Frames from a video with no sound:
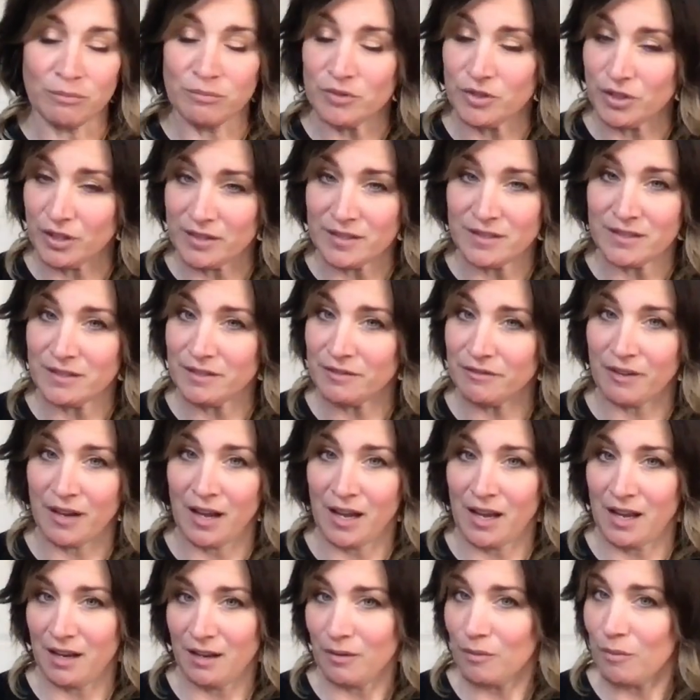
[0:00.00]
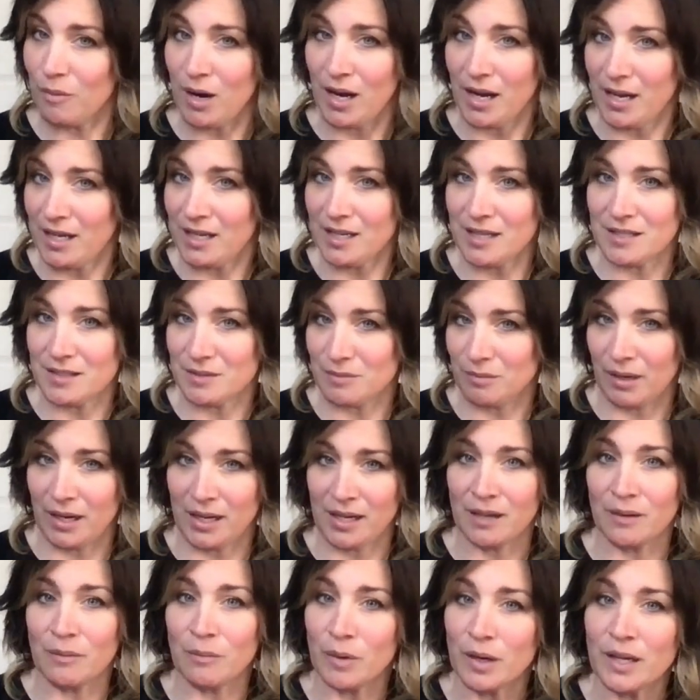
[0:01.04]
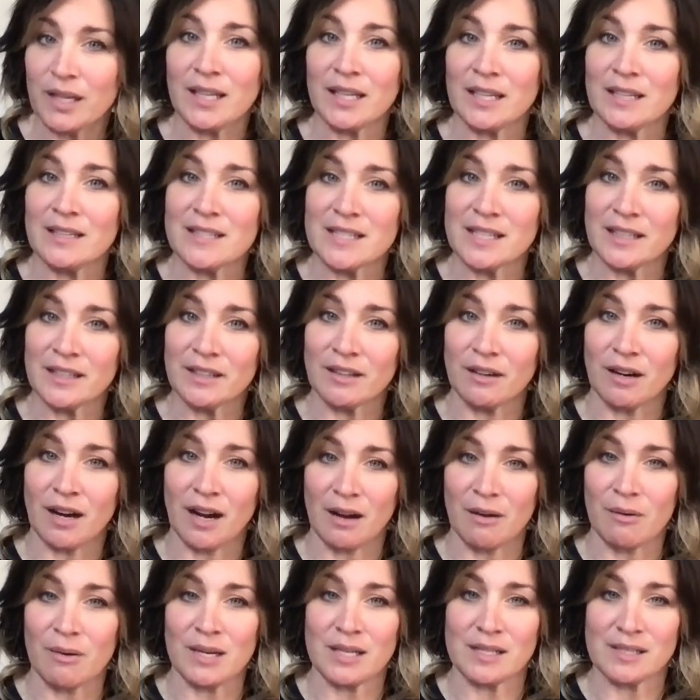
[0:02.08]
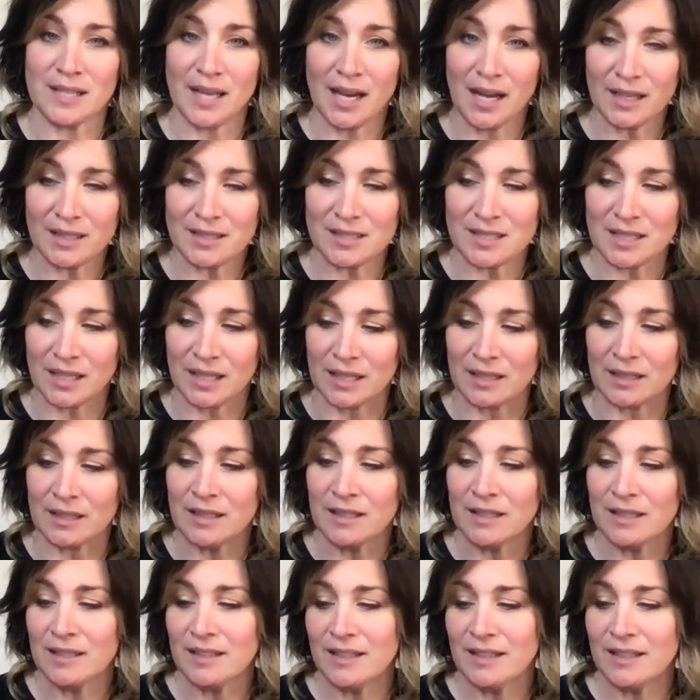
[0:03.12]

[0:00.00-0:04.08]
justifying why he's right and what he did or how he's acting,